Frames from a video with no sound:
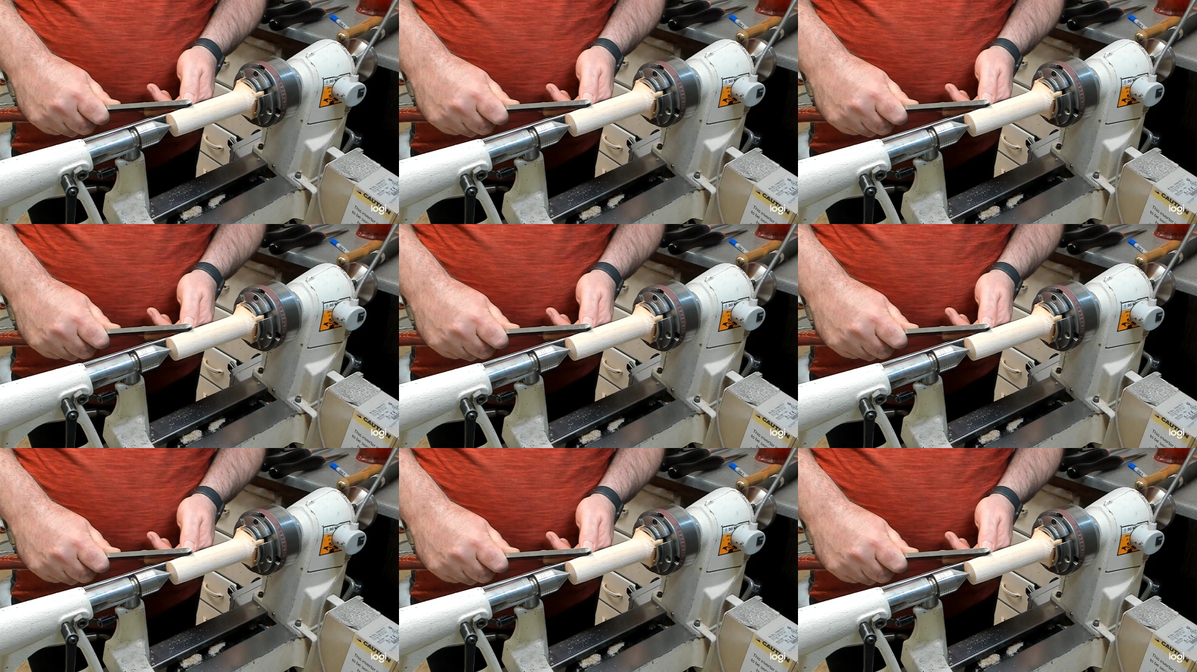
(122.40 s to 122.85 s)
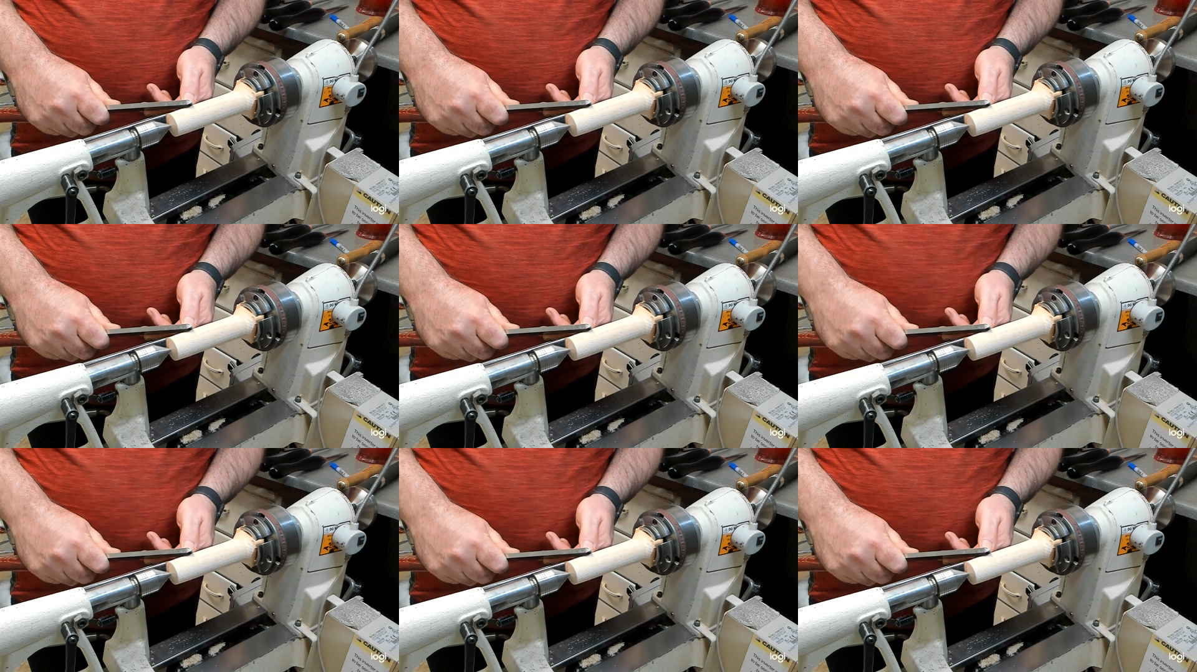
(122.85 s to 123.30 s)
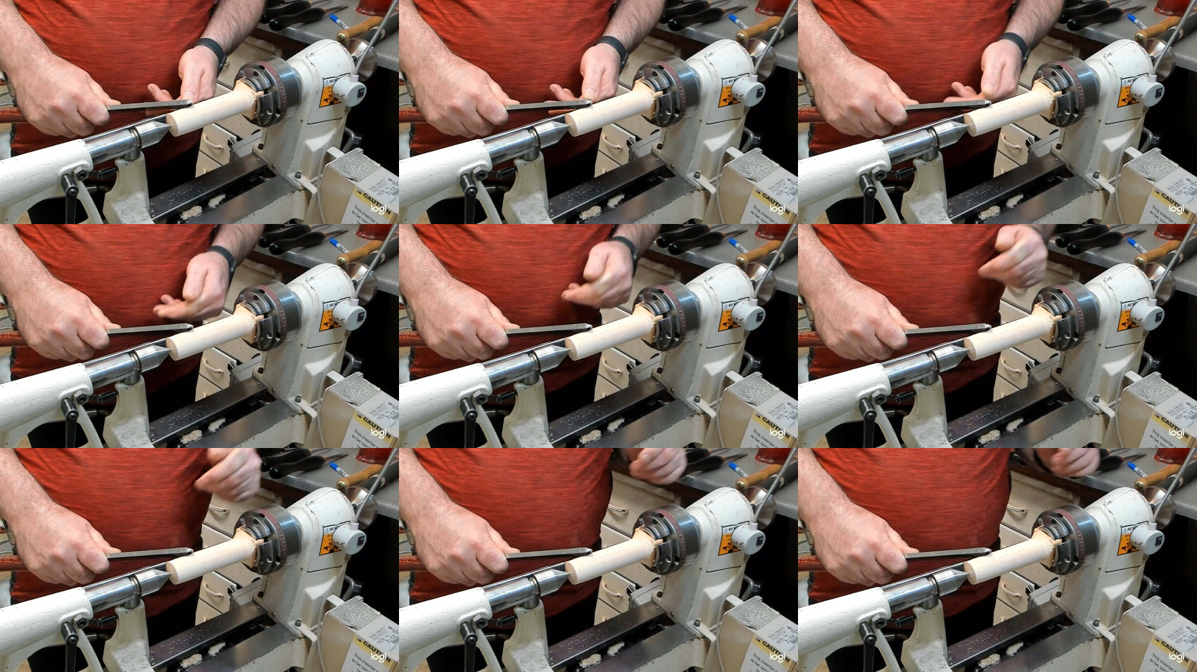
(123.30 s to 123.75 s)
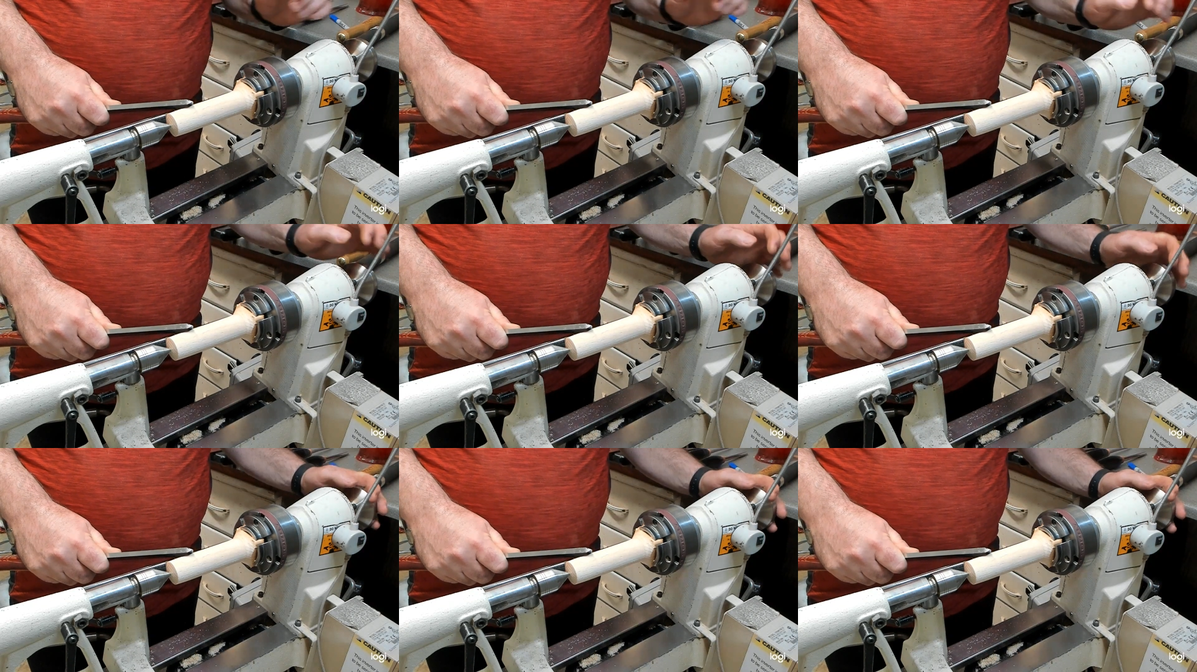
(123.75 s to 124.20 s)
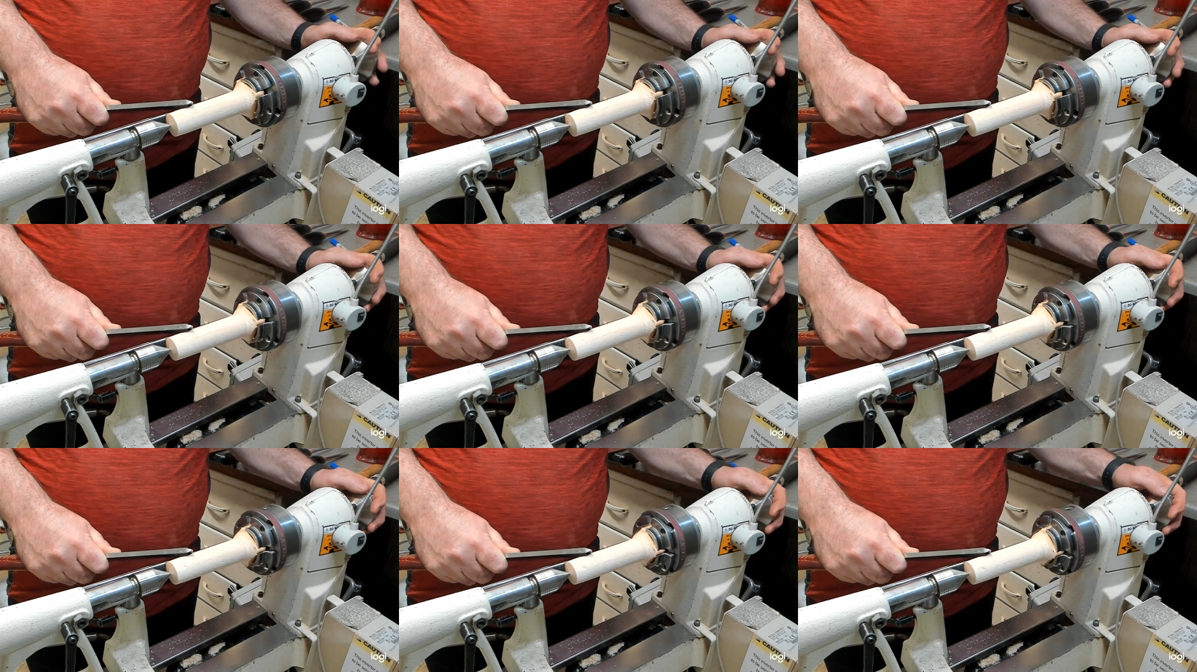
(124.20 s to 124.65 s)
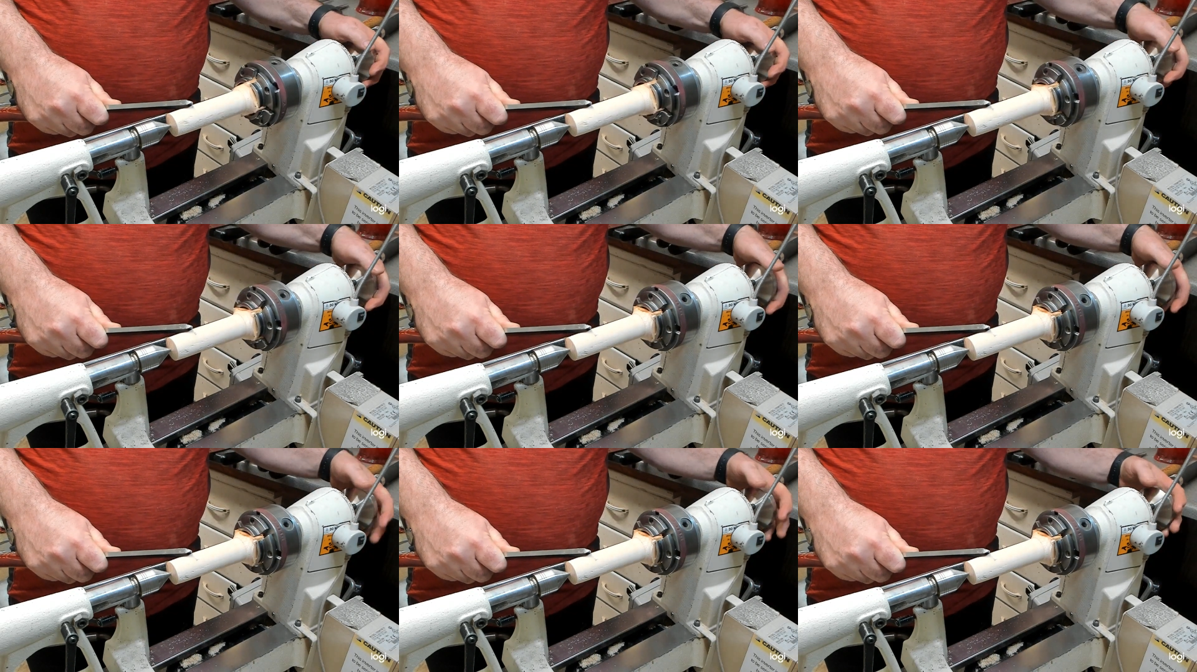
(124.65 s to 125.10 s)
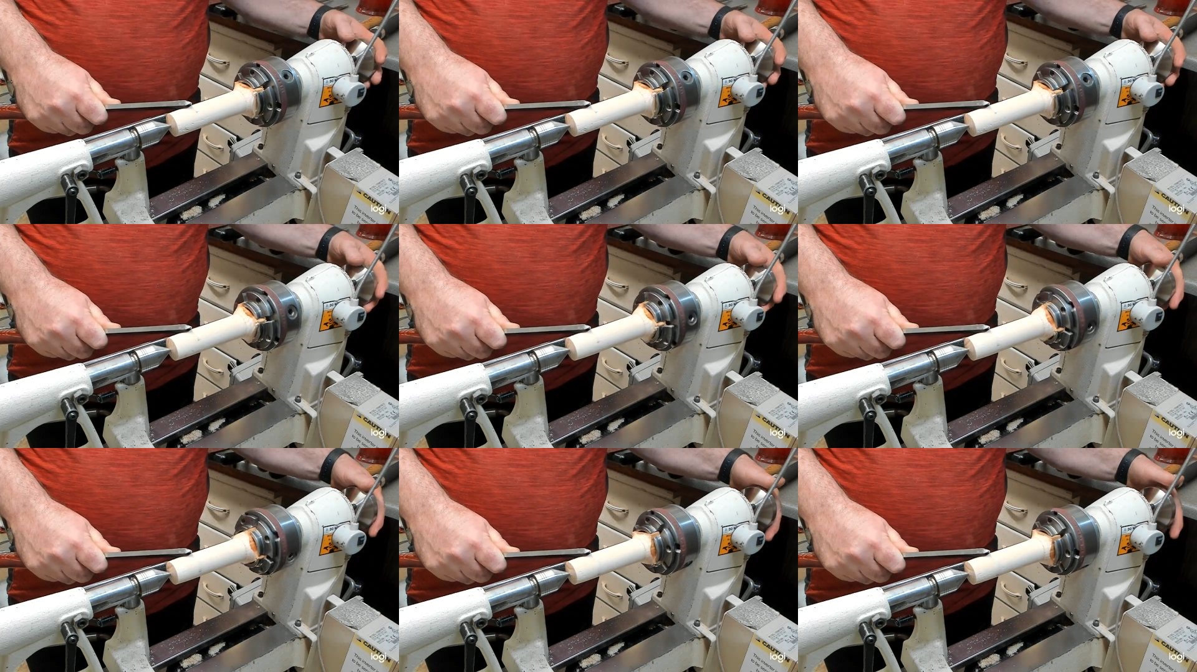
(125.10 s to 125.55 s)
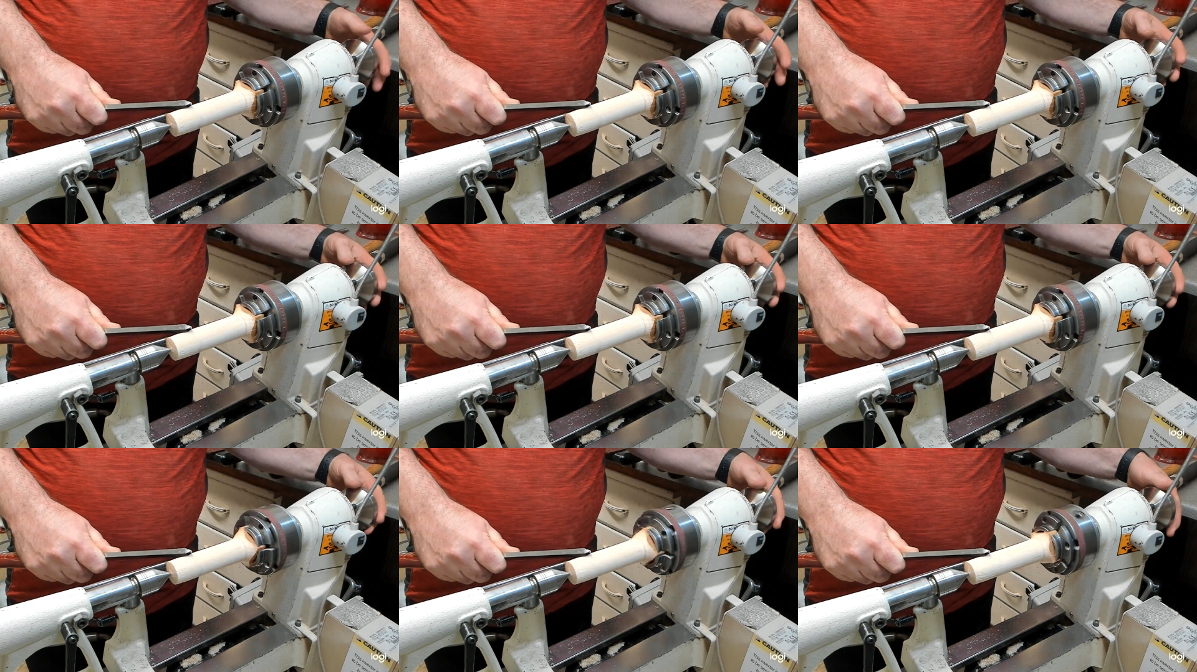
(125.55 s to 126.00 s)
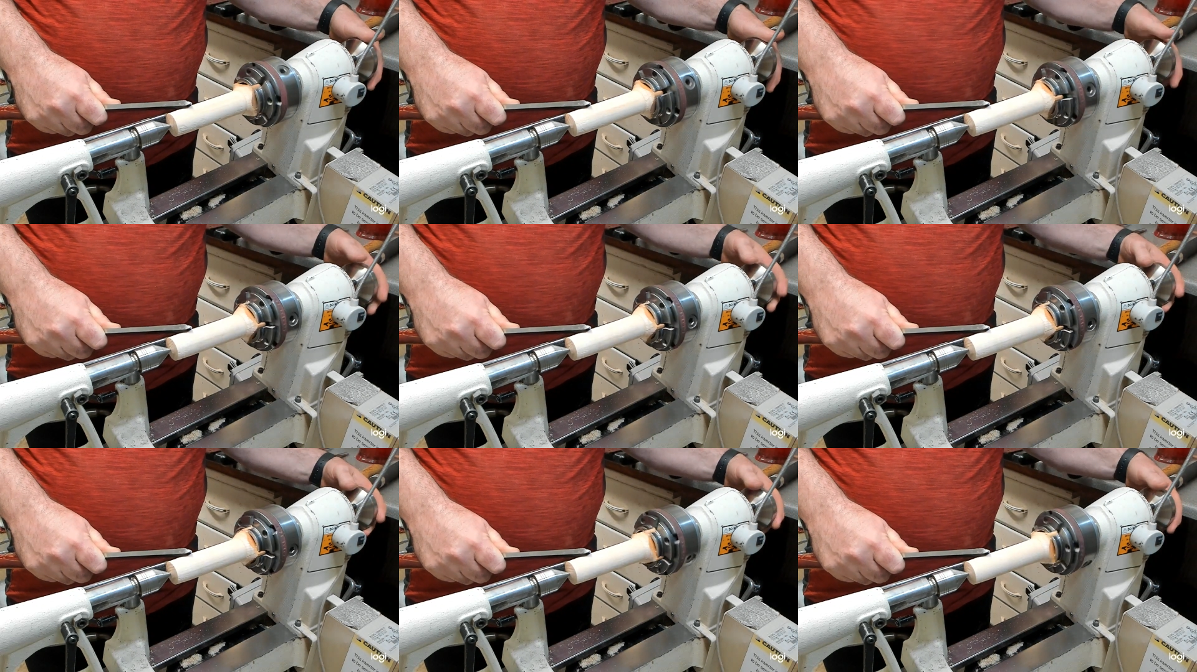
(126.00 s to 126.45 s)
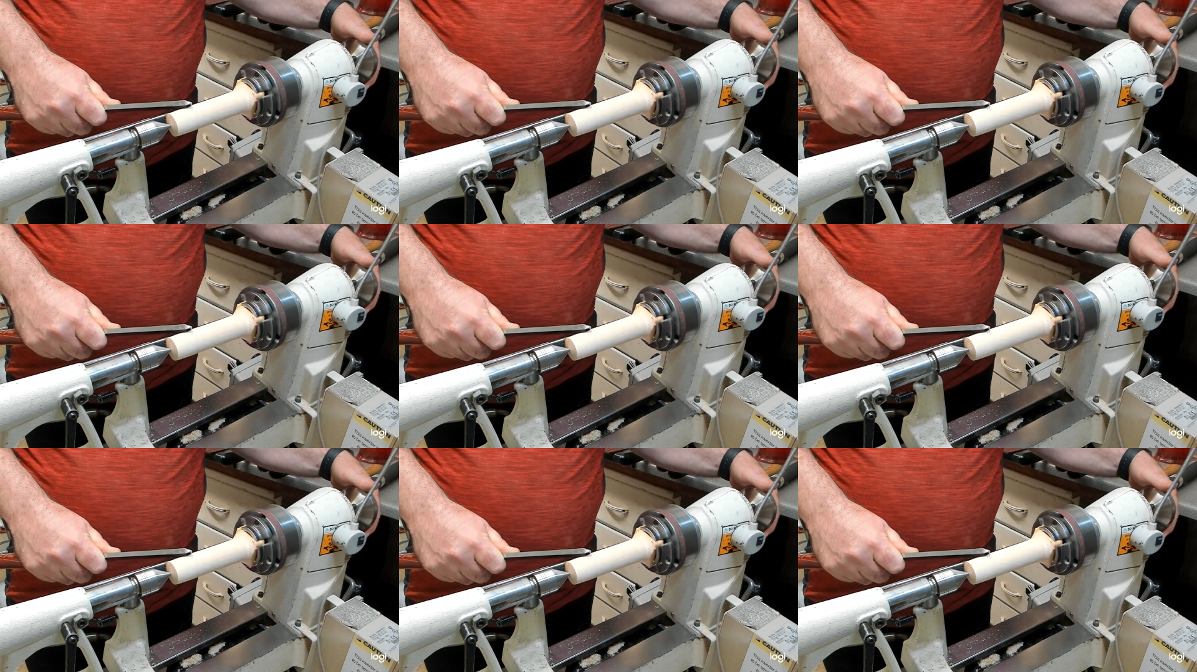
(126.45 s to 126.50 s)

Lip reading: [unreadable: no face in view]